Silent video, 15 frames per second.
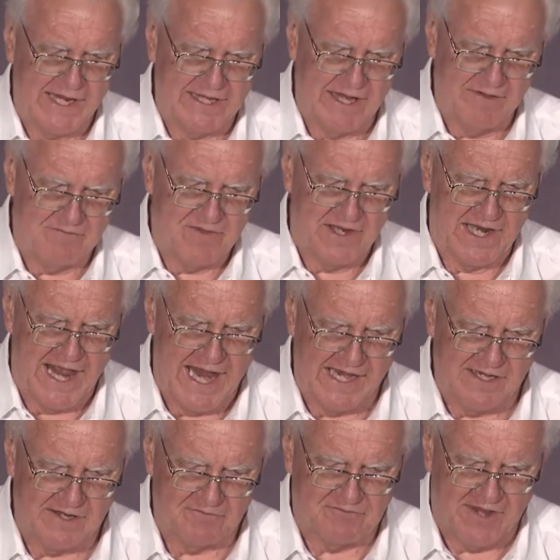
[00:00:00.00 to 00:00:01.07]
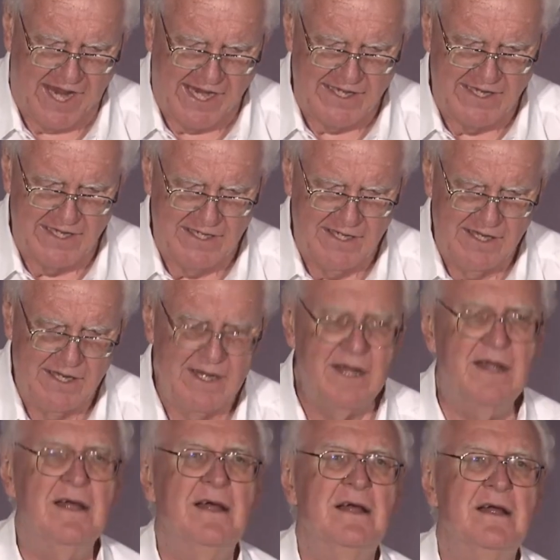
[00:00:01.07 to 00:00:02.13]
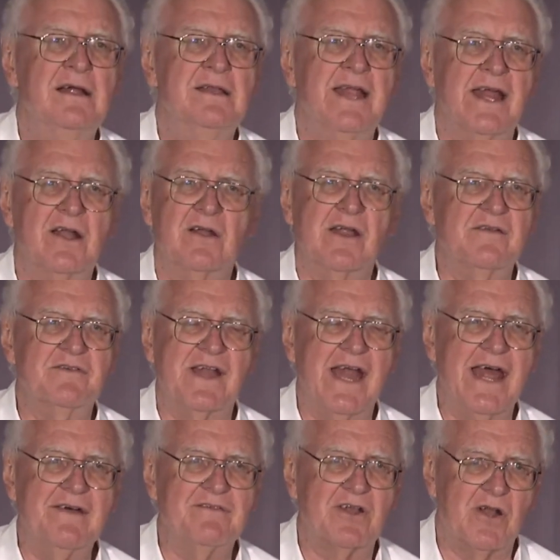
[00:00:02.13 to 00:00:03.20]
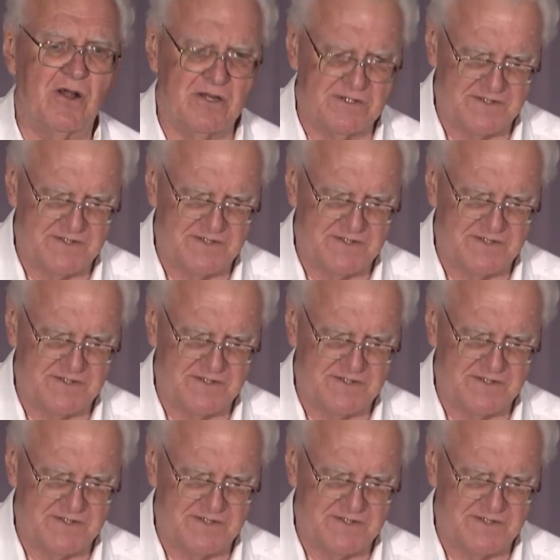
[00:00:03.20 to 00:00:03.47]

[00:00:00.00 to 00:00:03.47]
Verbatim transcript: give the land of Canaan. They don't even have it all